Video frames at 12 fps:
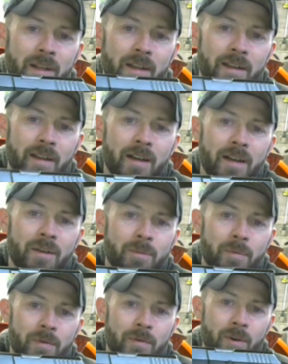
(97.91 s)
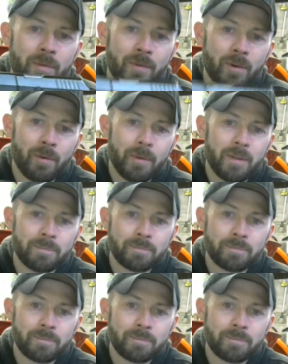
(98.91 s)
and how it's performed for me.